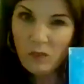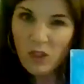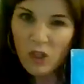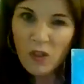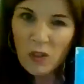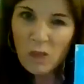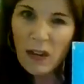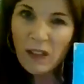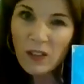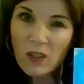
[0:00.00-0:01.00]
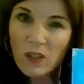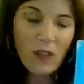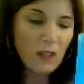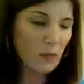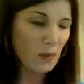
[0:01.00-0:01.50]
show someone how to do
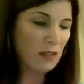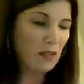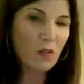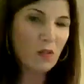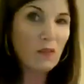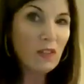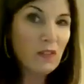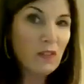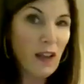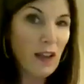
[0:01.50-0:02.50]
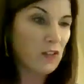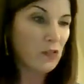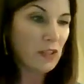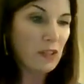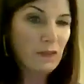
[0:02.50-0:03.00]
this, because this would be really fun. It's
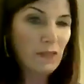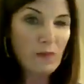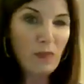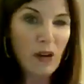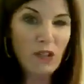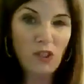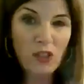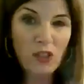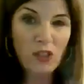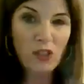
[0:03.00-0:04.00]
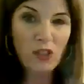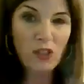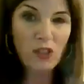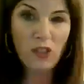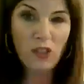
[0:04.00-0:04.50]
a really fun project
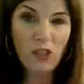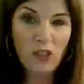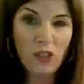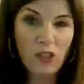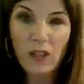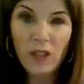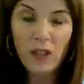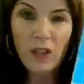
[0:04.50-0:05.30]
to do.